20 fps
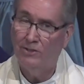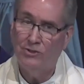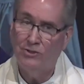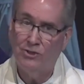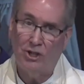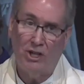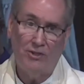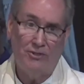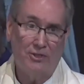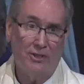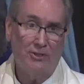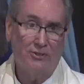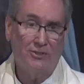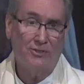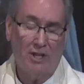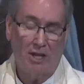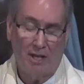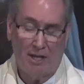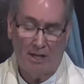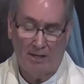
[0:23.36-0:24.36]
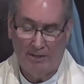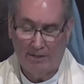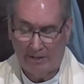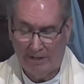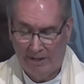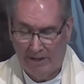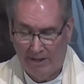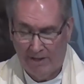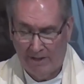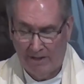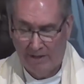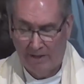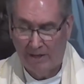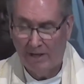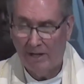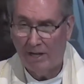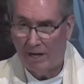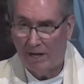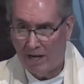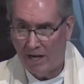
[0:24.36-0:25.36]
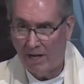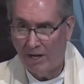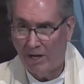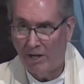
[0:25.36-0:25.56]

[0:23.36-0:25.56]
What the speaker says: Jesus said, I